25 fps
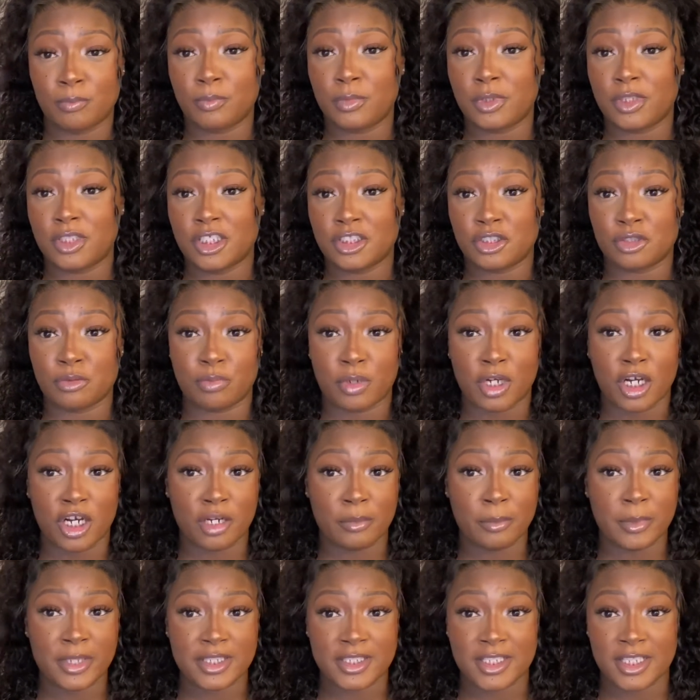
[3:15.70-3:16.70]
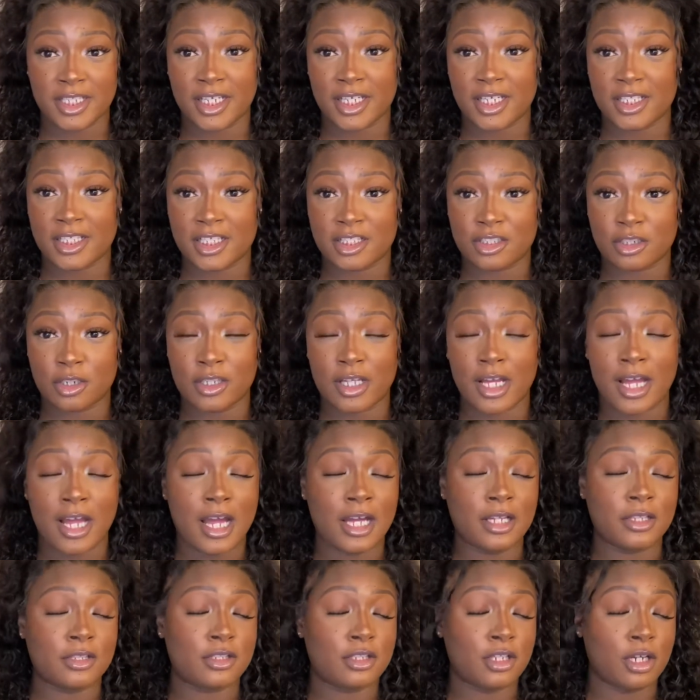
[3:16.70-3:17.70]
Did you perm it to get this? I
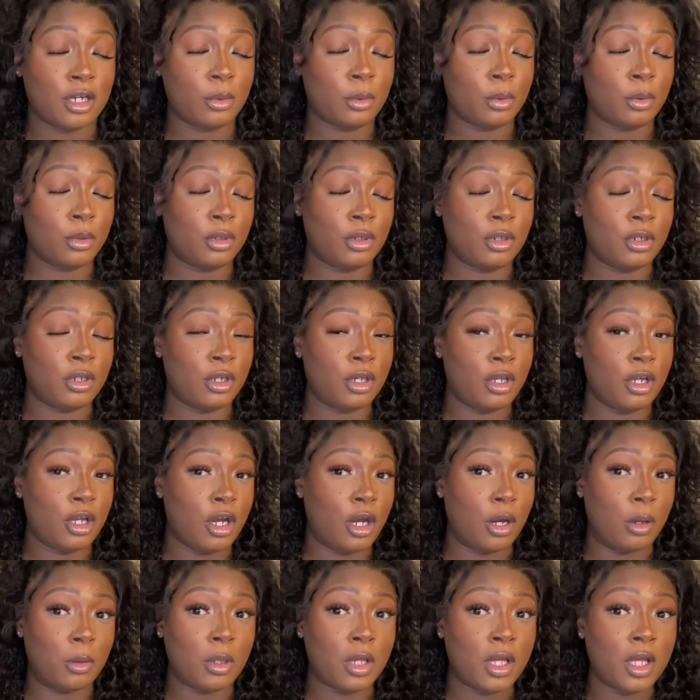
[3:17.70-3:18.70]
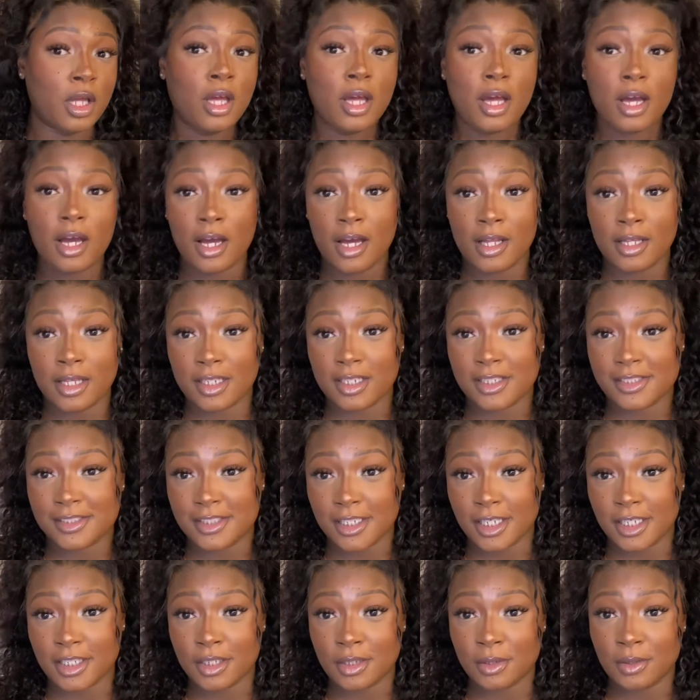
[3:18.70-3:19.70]
don't know. All I can
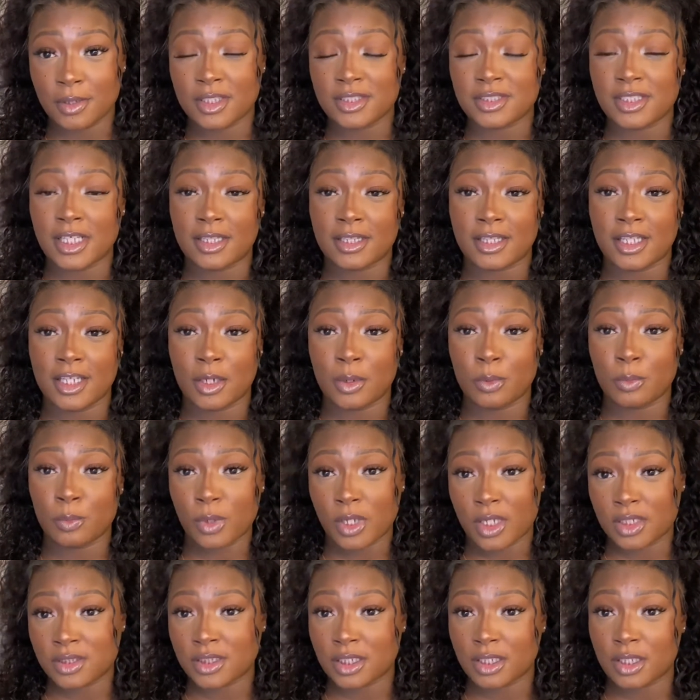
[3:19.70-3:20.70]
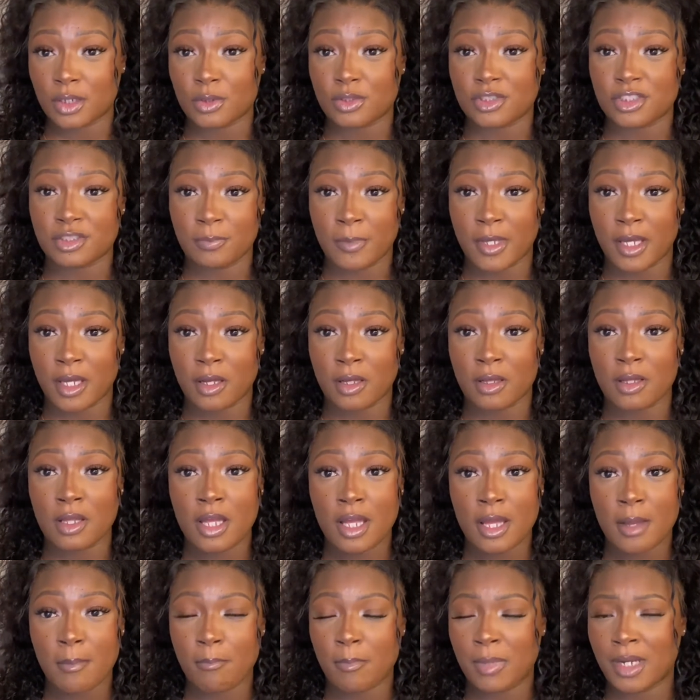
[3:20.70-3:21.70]
tell you is that there was a little smell,
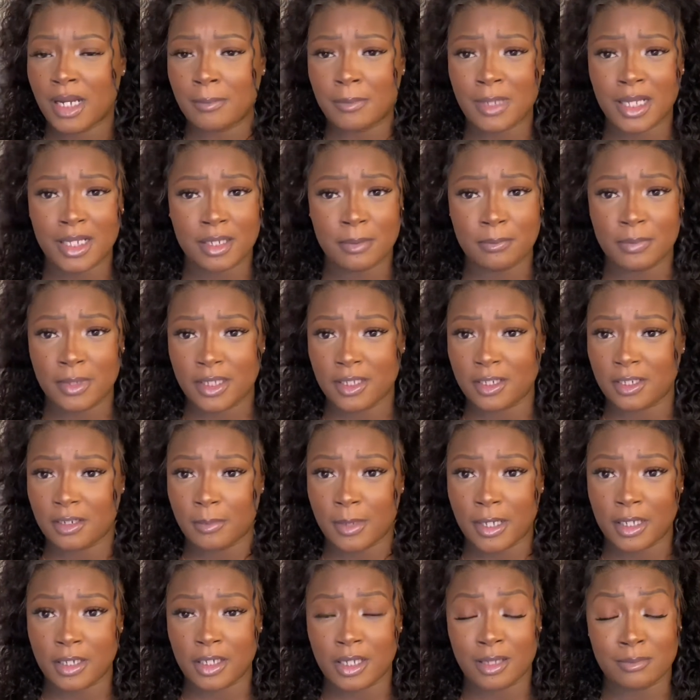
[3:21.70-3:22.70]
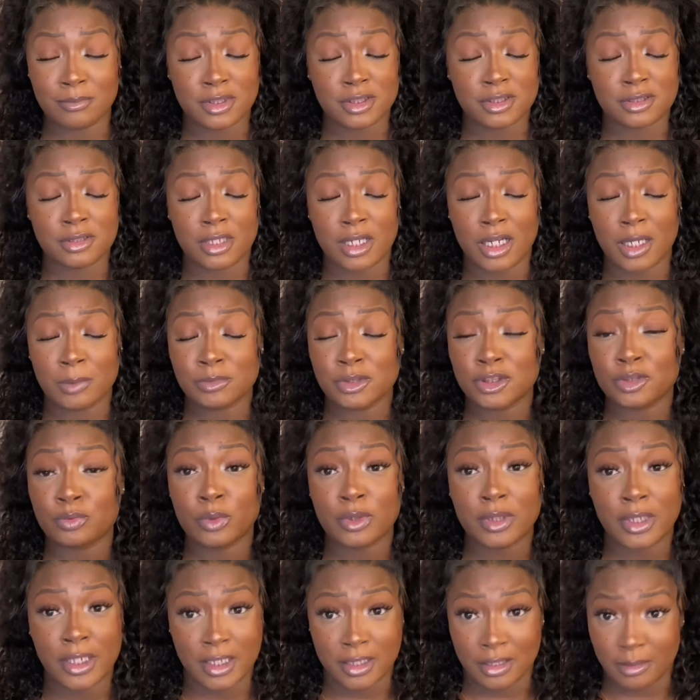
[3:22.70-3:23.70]
but I'm not complaining about it. I'm just
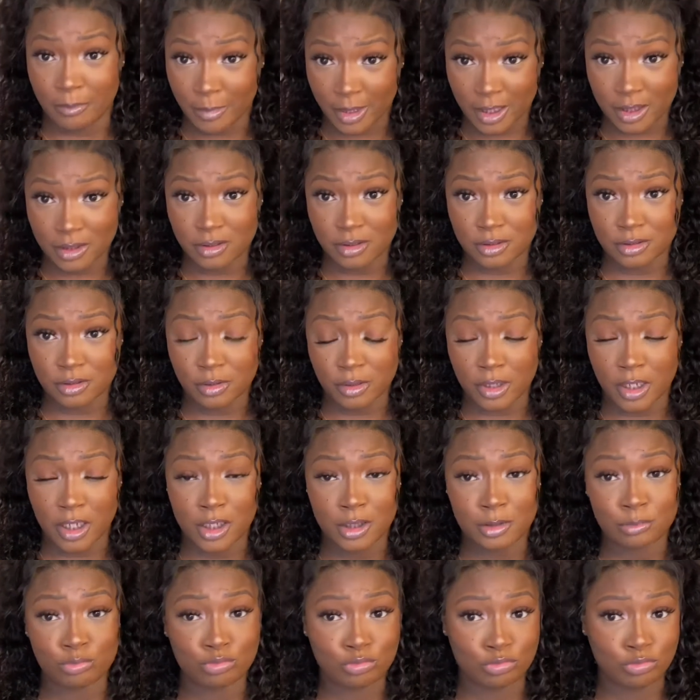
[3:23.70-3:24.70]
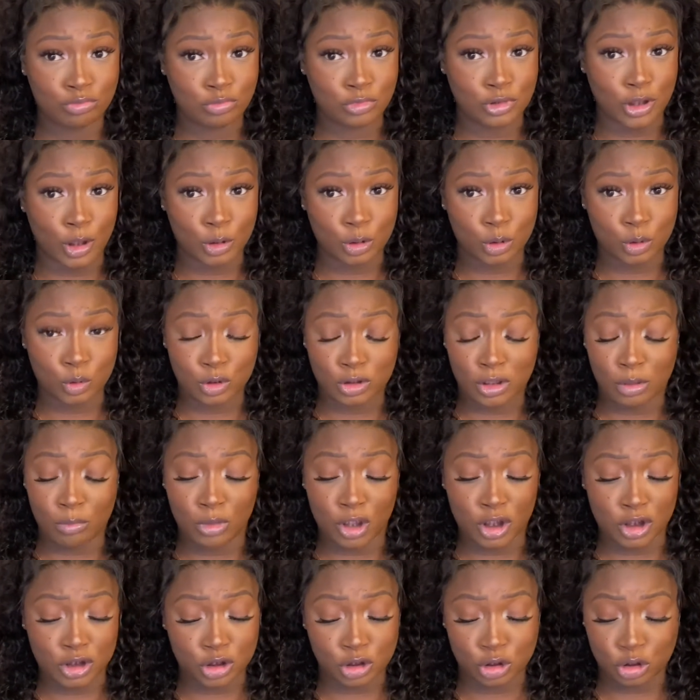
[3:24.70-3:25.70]
relaying the message, okay? Don't shoot the
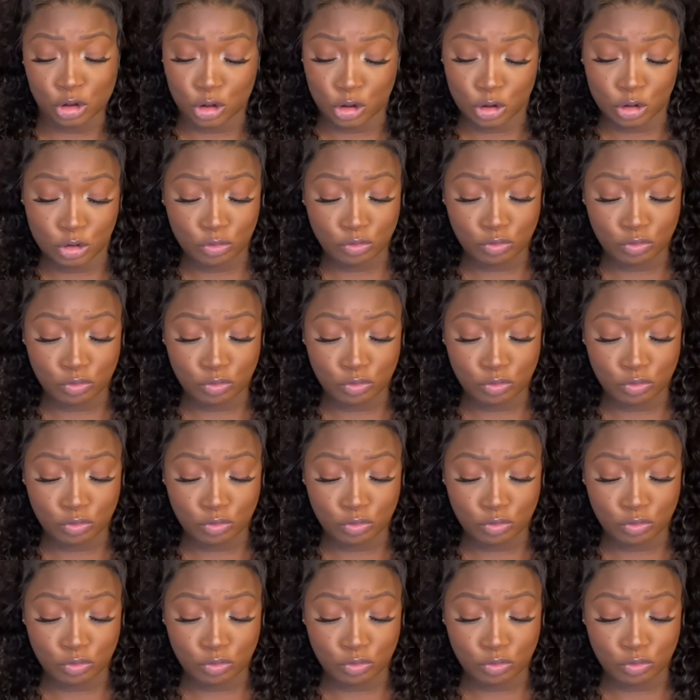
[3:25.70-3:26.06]
messenger.